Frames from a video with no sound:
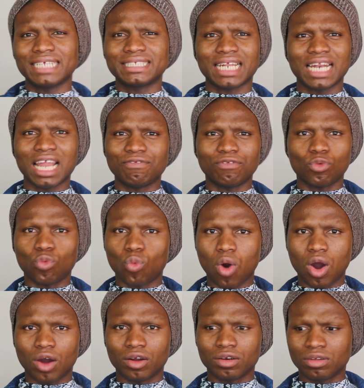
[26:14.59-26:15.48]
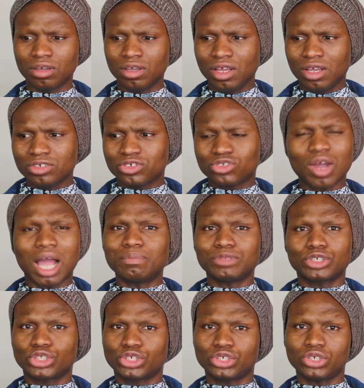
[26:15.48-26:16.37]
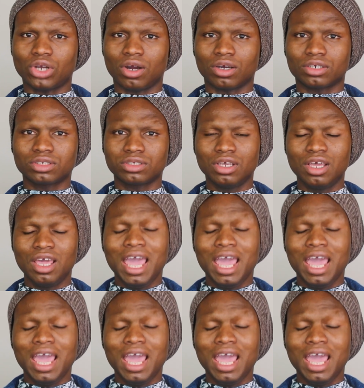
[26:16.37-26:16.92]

is a level 1. So I'm shocked.